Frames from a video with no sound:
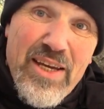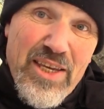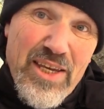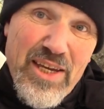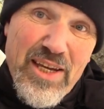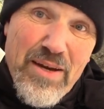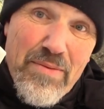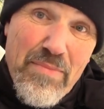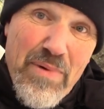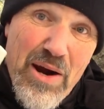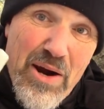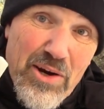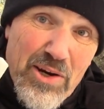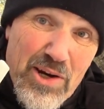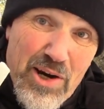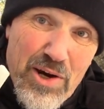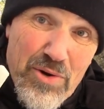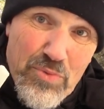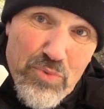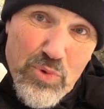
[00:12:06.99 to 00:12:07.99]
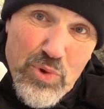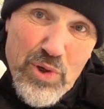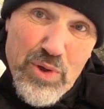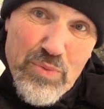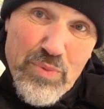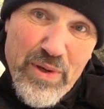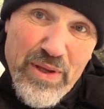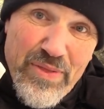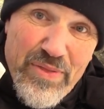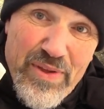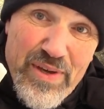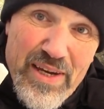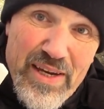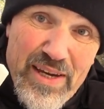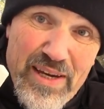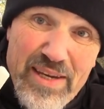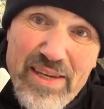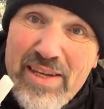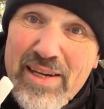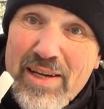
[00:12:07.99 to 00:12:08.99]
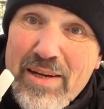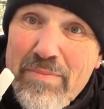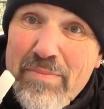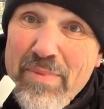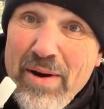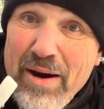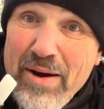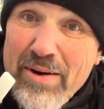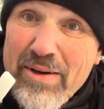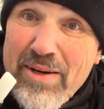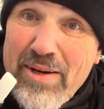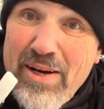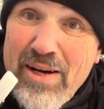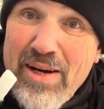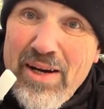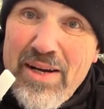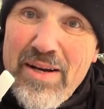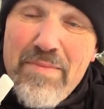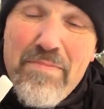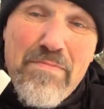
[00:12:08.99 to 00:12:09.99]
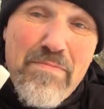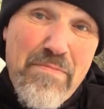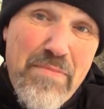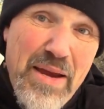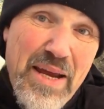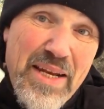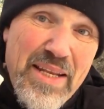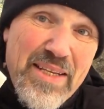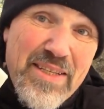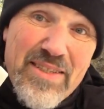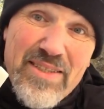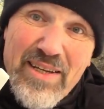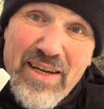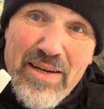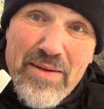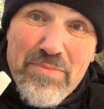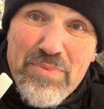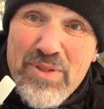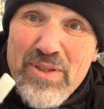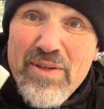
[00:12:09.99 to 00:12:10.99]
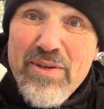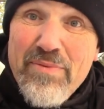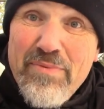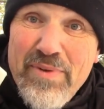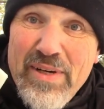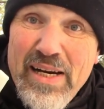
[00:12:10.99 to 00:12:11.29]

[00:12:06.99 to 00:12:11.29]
You can mark on wood with it. You can mark on many types of